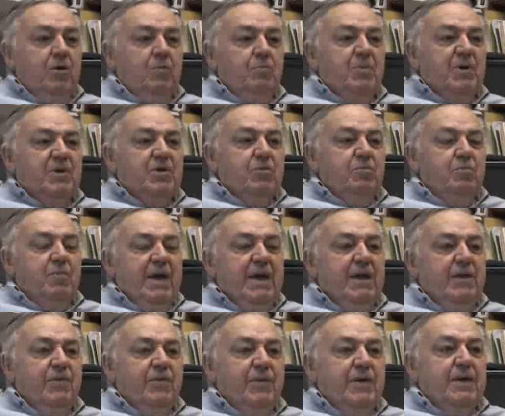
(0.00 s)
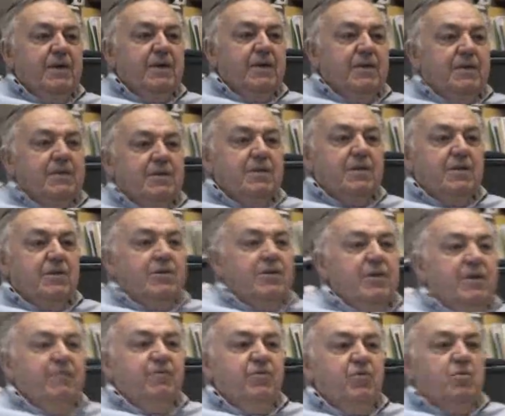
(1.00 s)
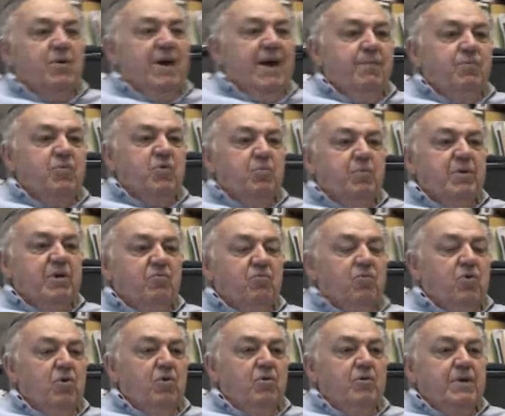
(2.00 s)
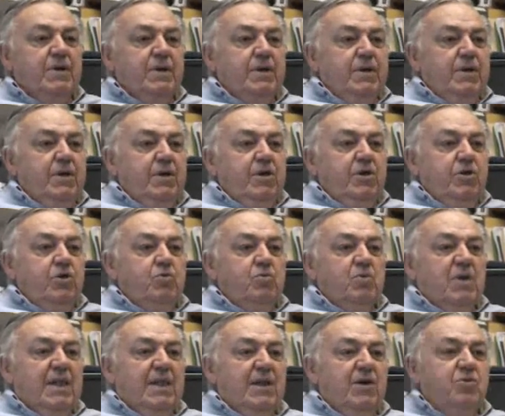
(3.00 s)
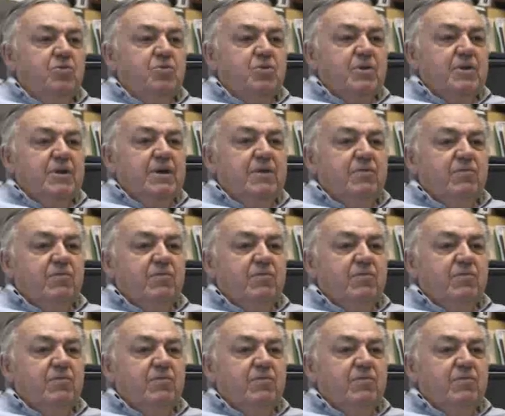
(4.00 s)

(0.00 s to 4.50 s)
But the main thing is that if you happen to be wrong, you close the